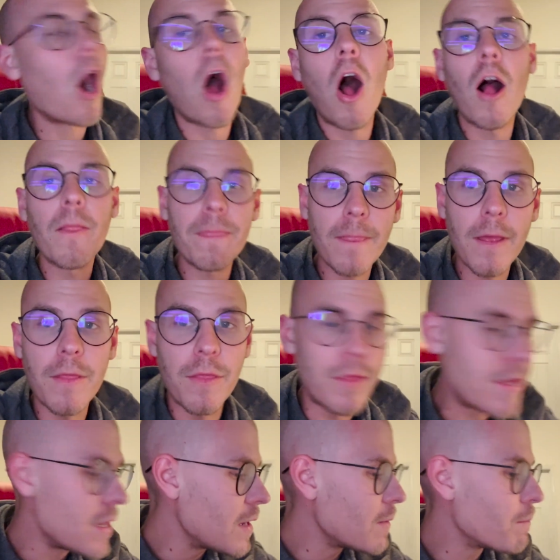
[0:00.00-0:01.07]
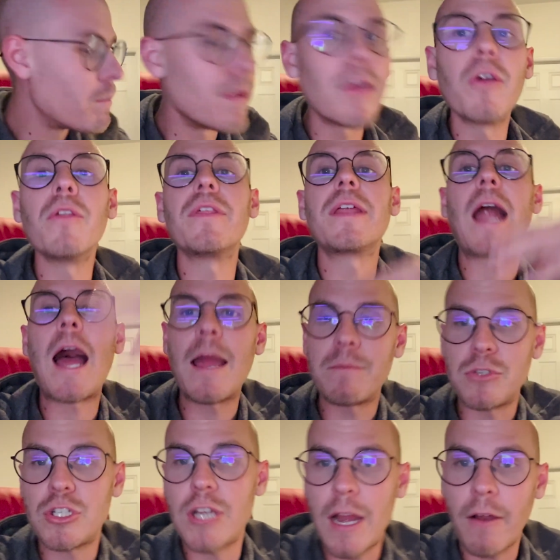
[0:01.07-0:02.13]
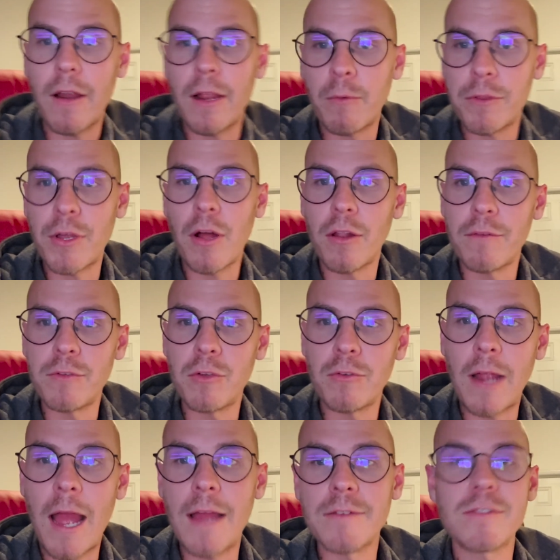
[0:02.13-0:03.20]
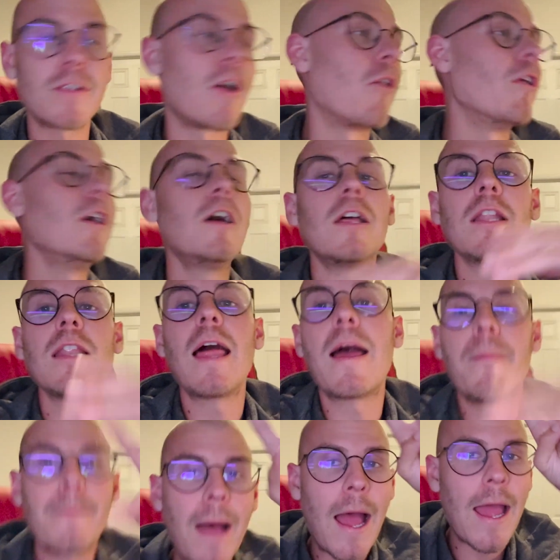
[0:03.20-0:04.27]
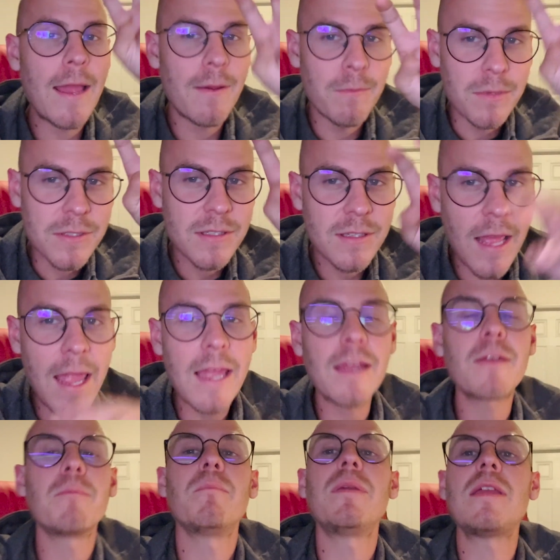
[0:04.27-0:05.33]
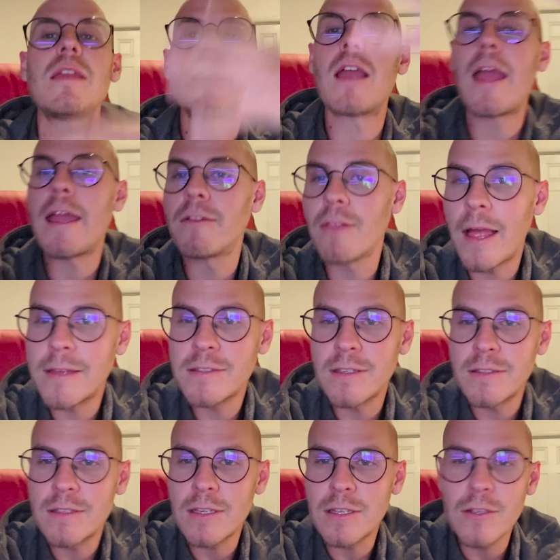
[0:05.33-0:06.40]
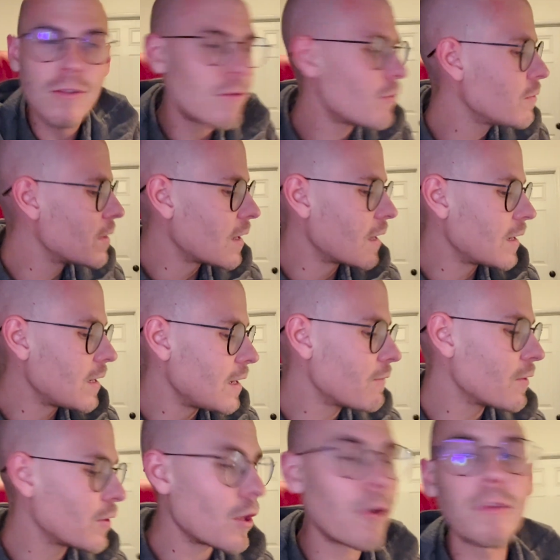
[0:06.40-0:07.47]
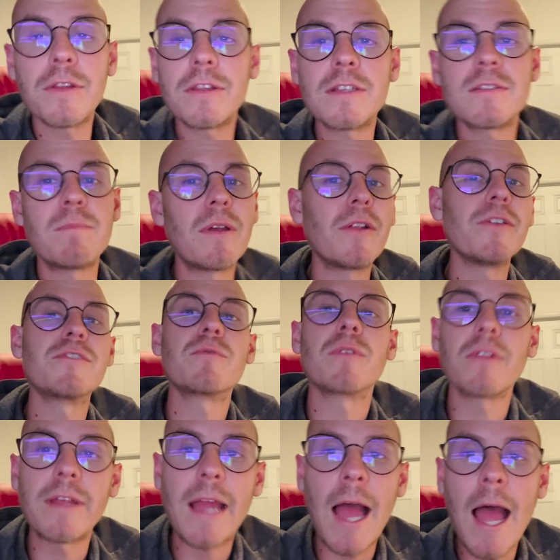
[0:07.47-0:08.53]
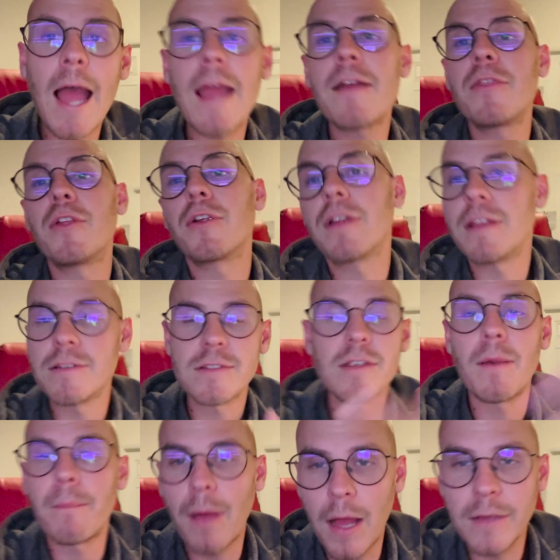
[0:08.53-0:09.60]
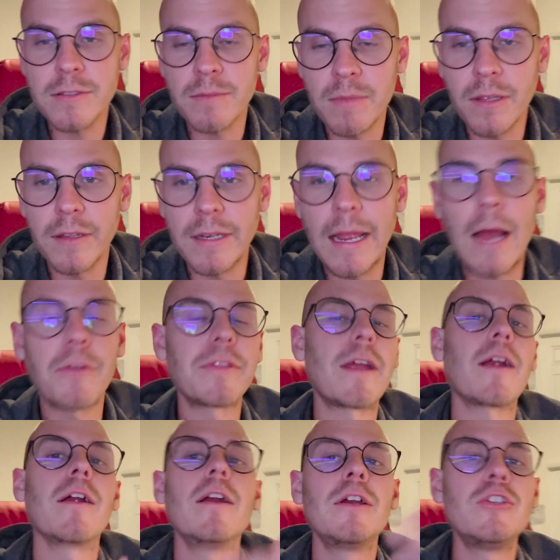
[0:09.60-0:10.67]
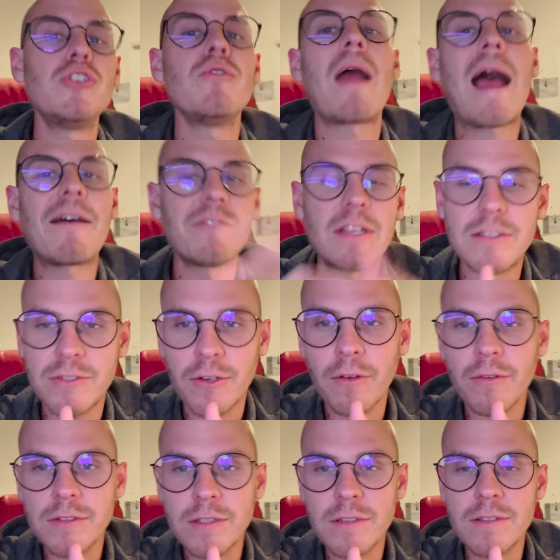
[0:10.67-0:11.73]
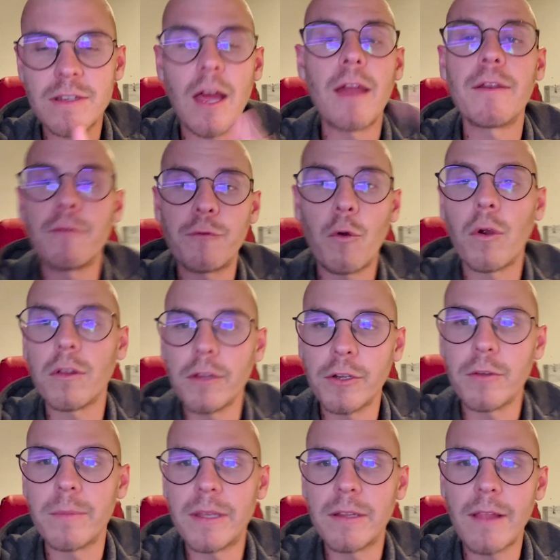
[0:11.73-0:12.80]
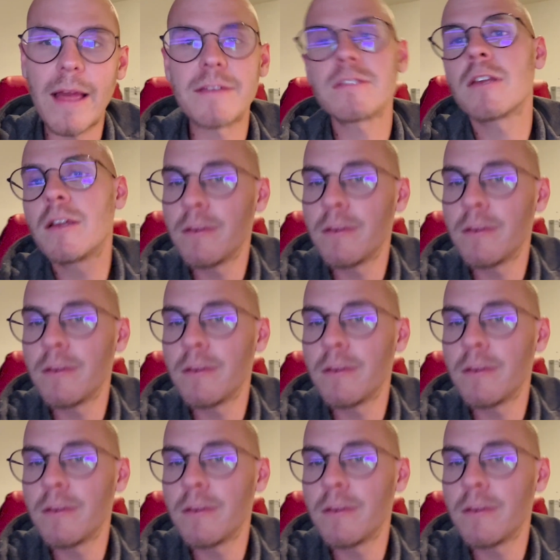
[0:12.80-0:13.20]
on the bill that I'm sharing with all of you guys. So let my mistake be a lesson to you that even though that this bill is really high, there is some possibility out there to have these services done for a little bit less.